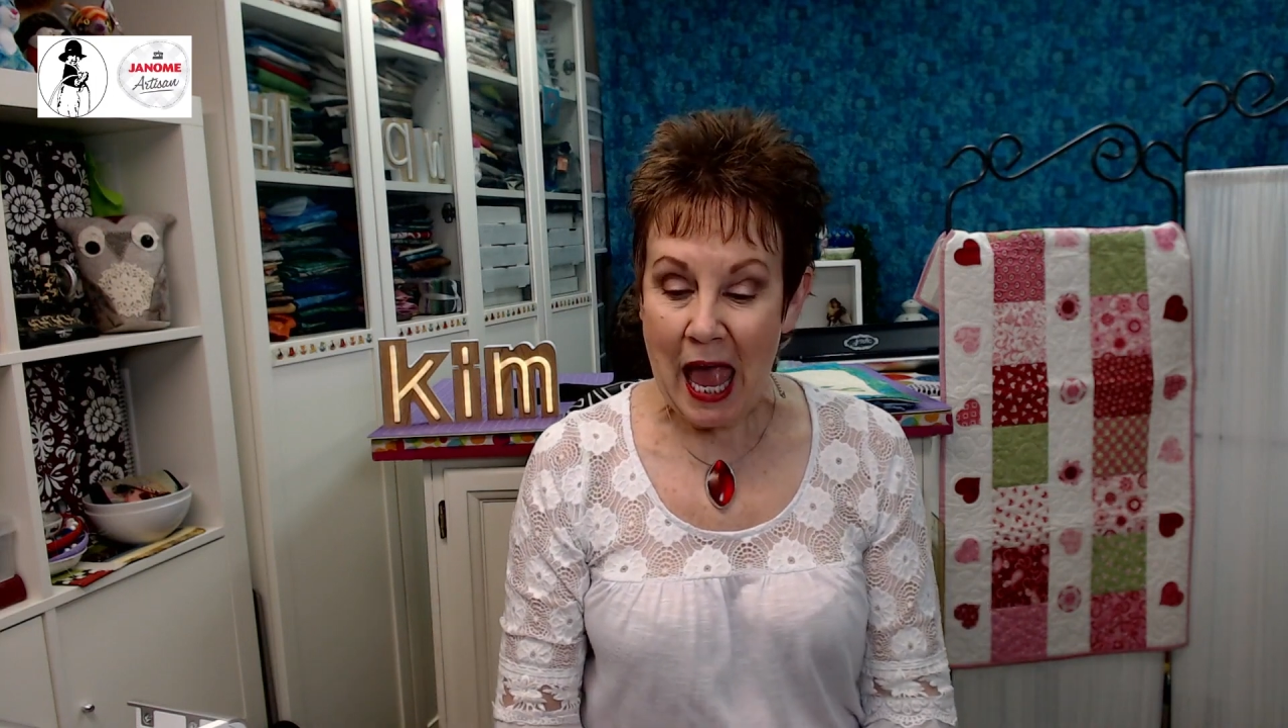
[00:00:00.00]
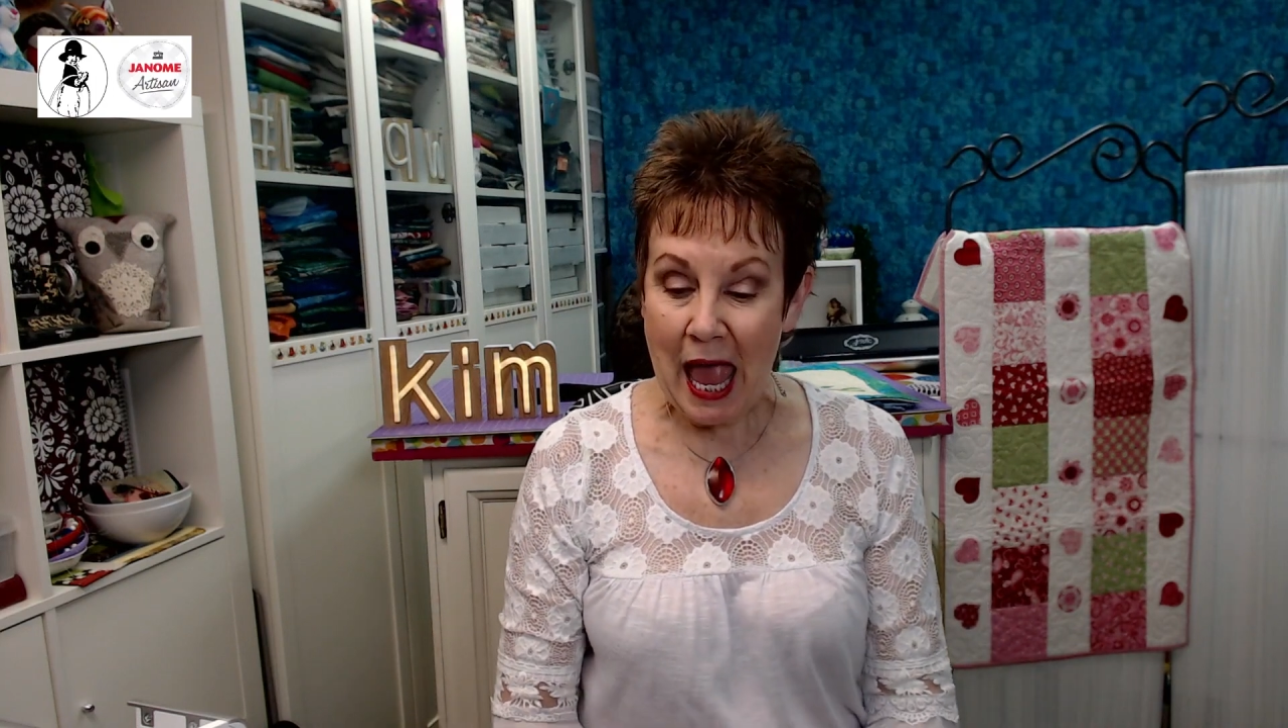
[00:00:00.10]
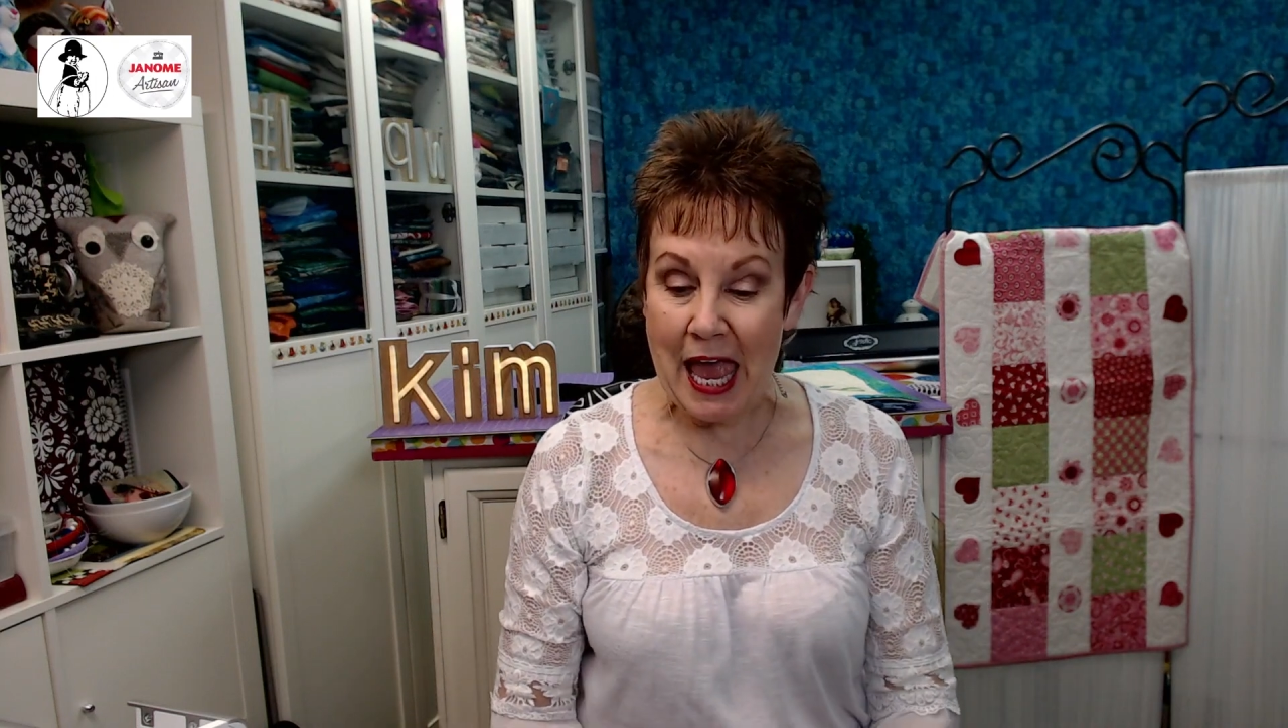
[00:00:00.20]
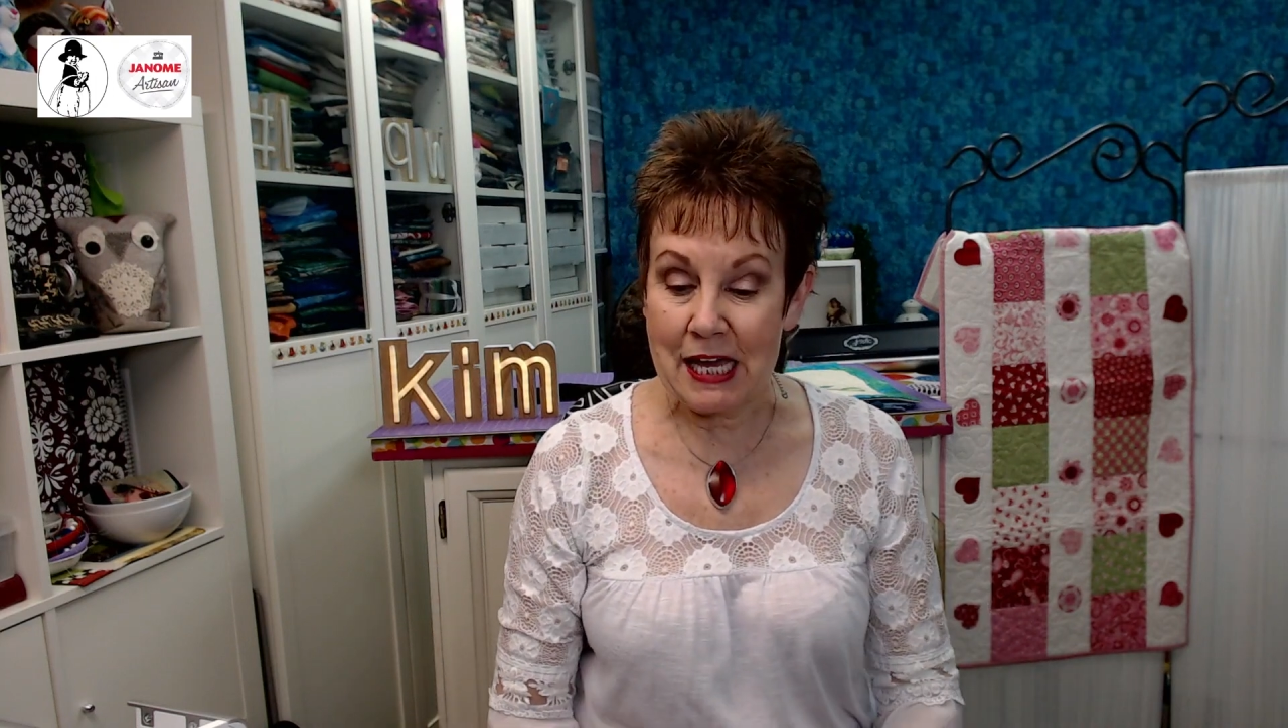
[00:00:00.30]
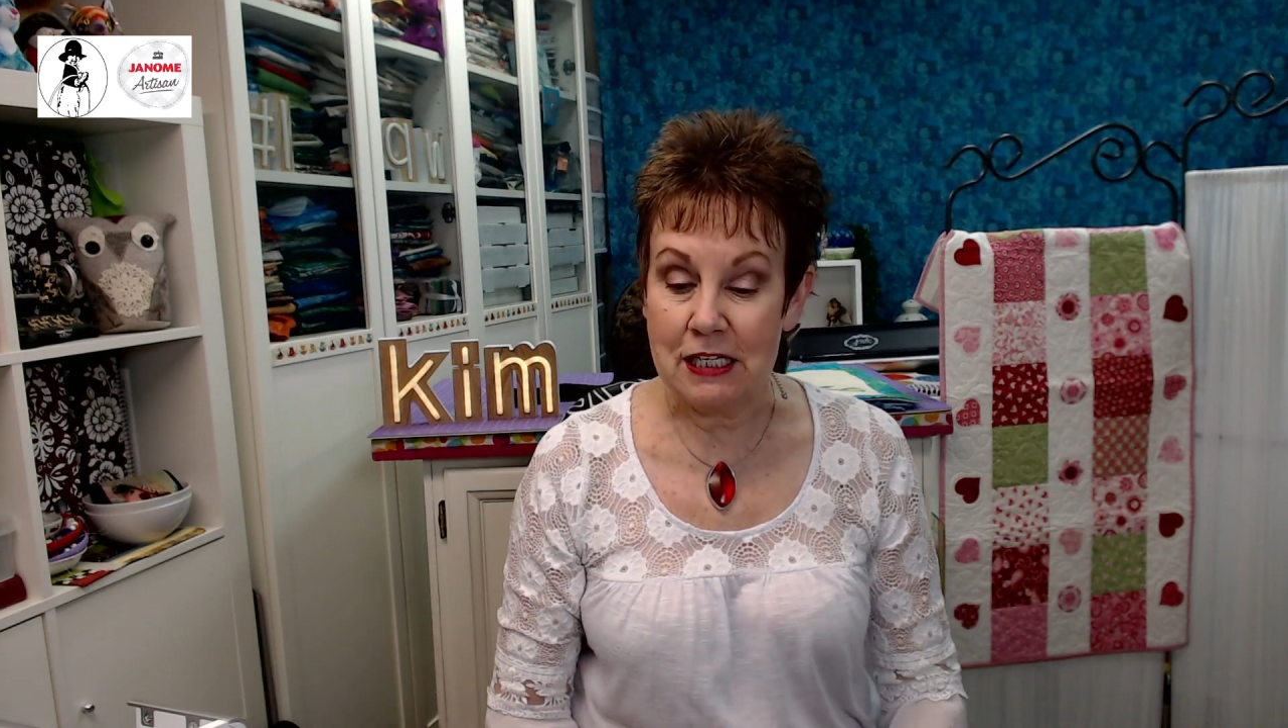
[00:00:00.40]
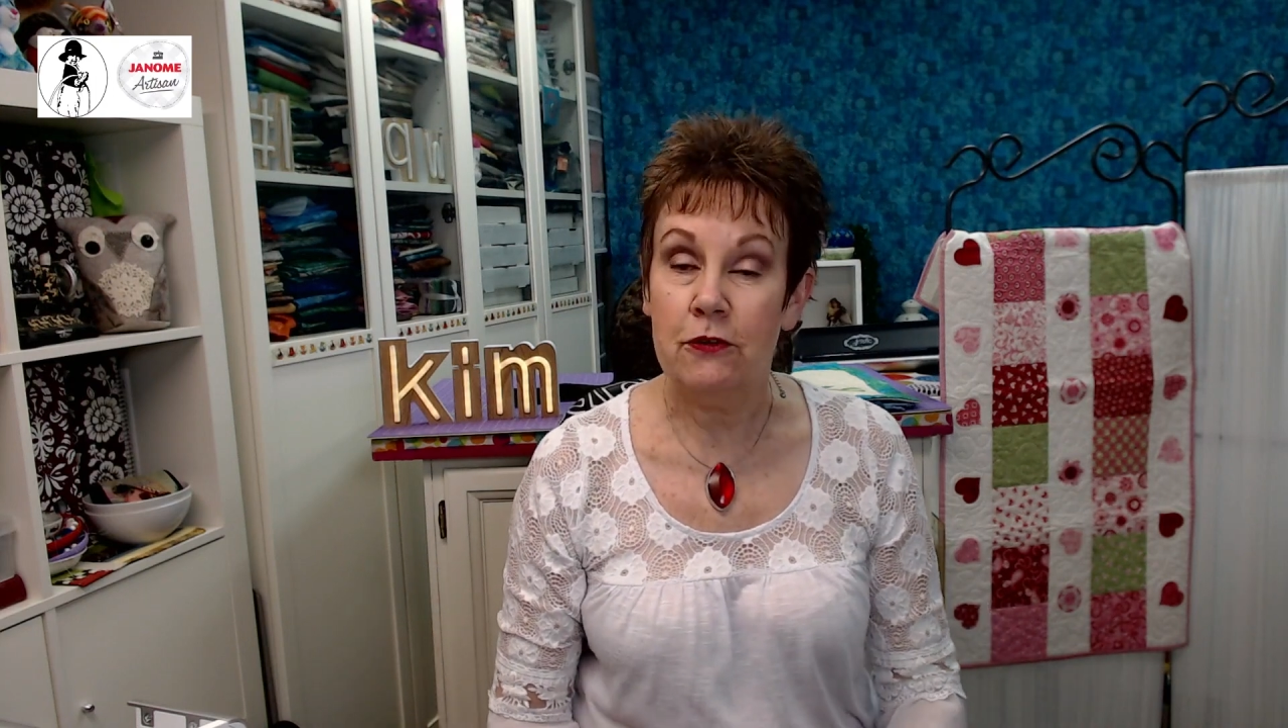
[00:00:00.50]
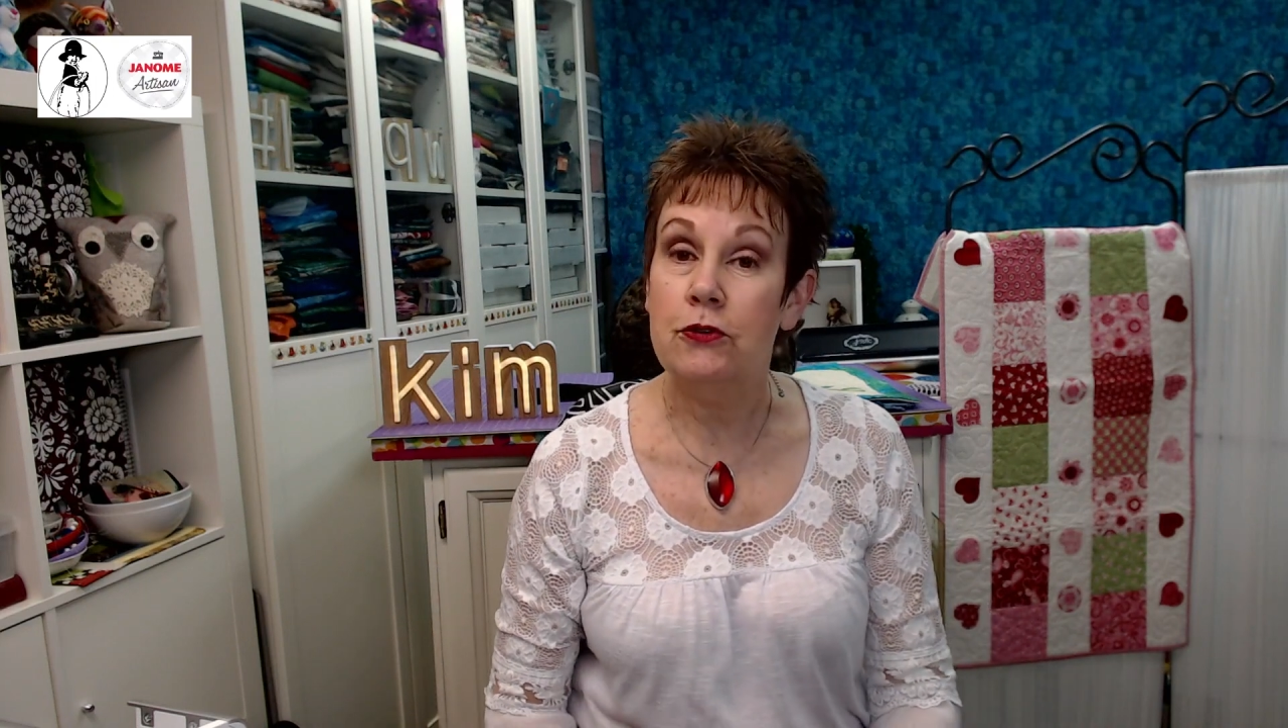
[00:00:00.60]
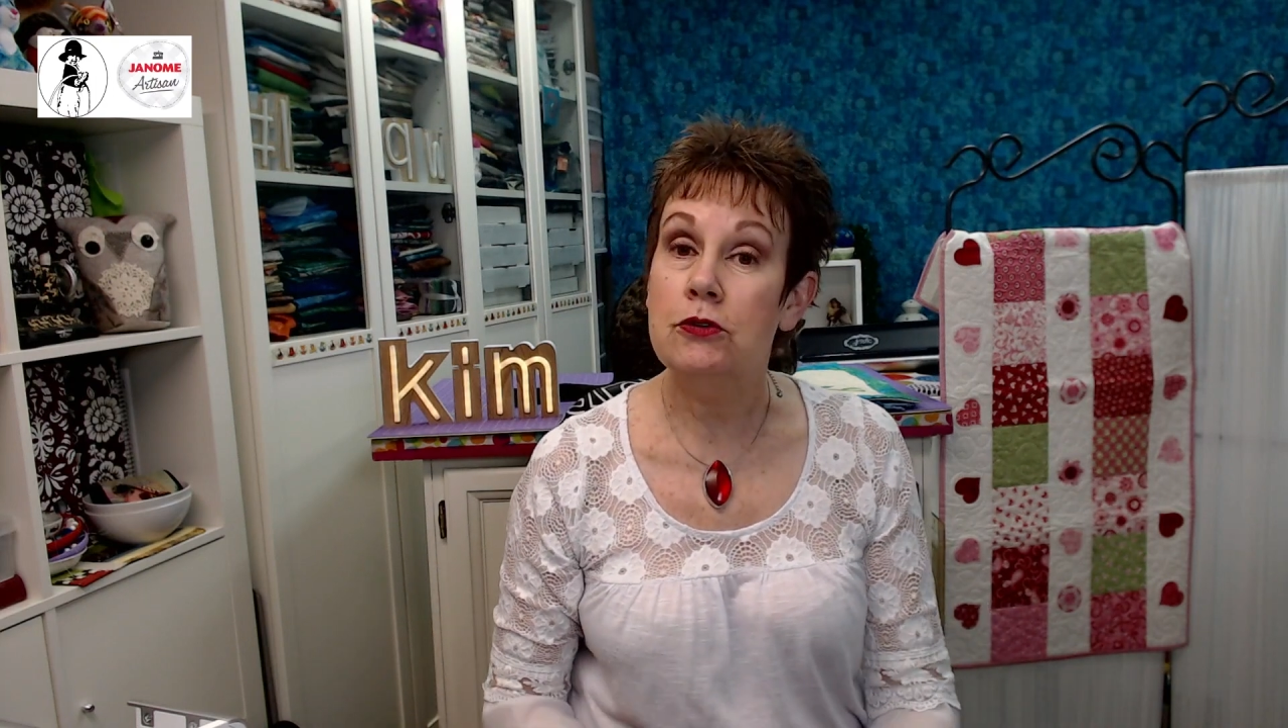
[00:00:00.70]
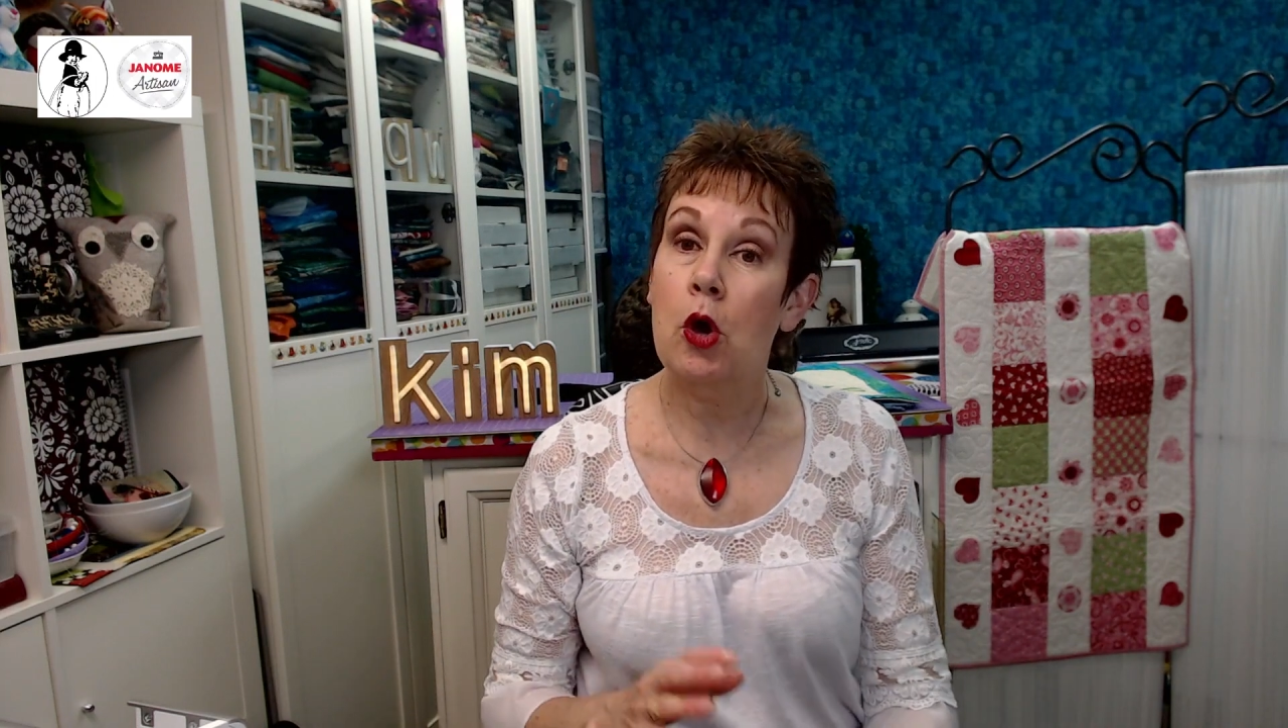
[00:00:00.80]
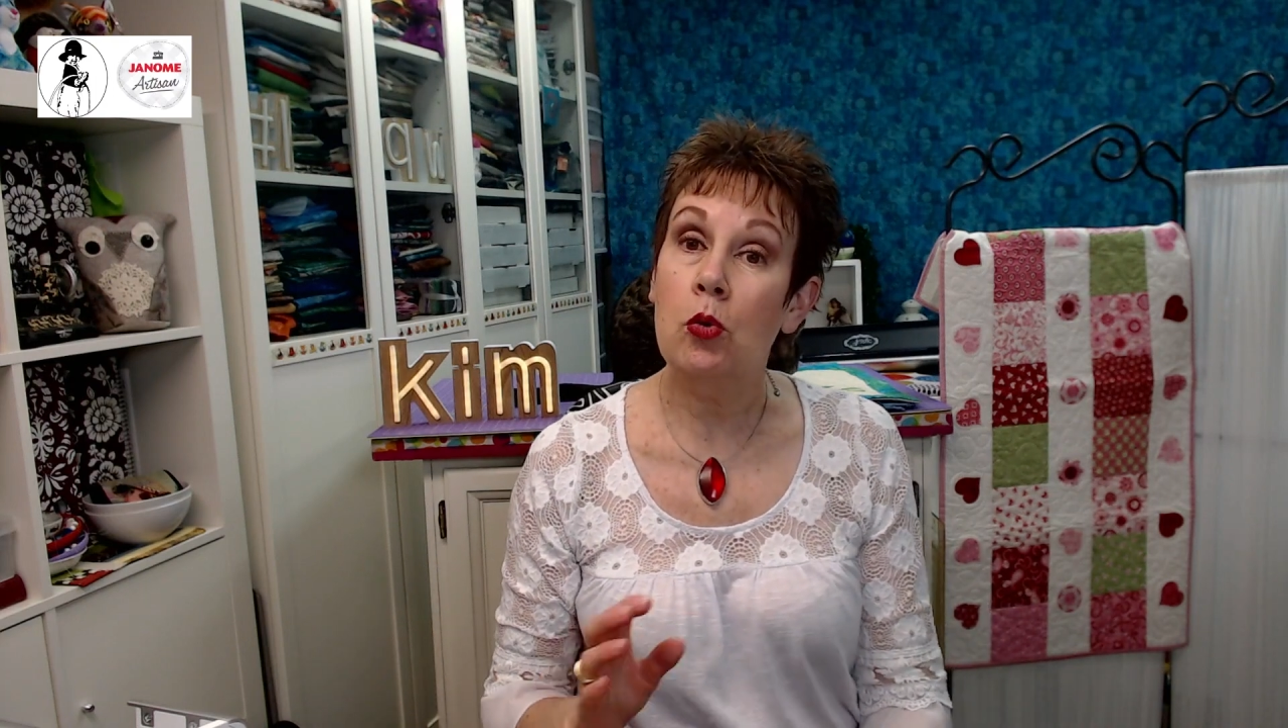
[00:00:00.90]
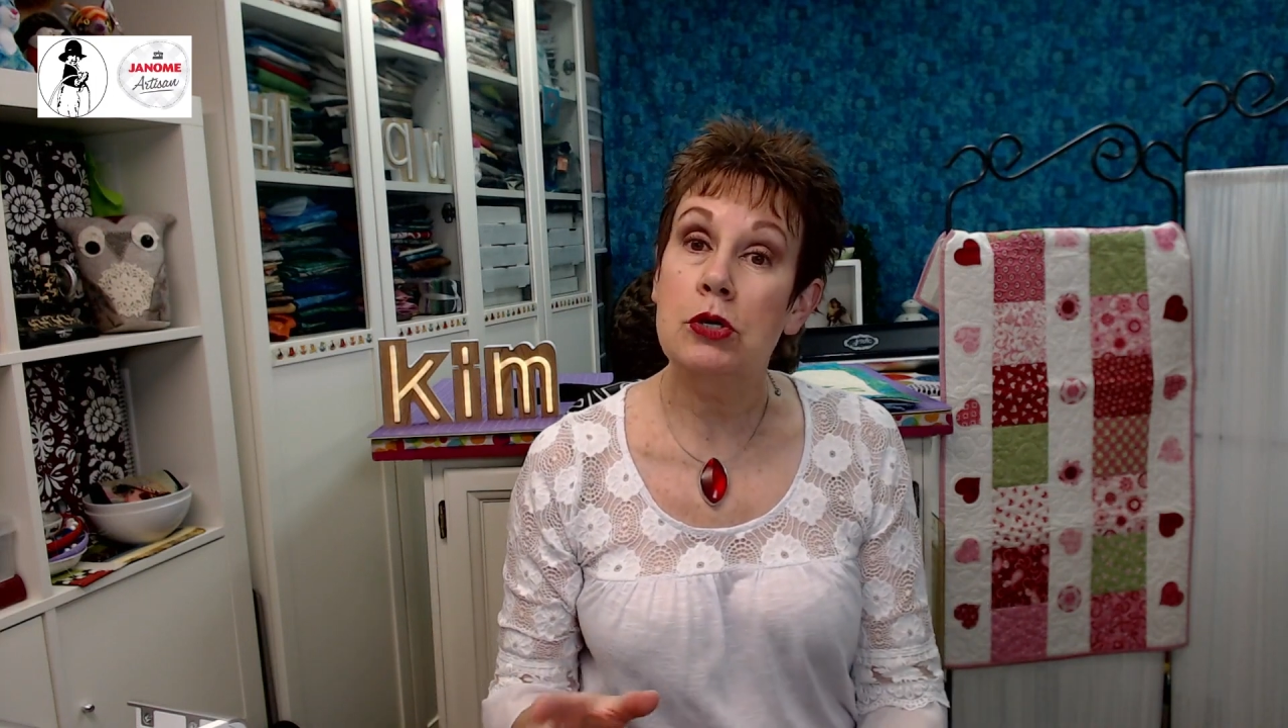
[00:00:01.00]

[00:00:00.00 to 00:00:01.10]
And if you don't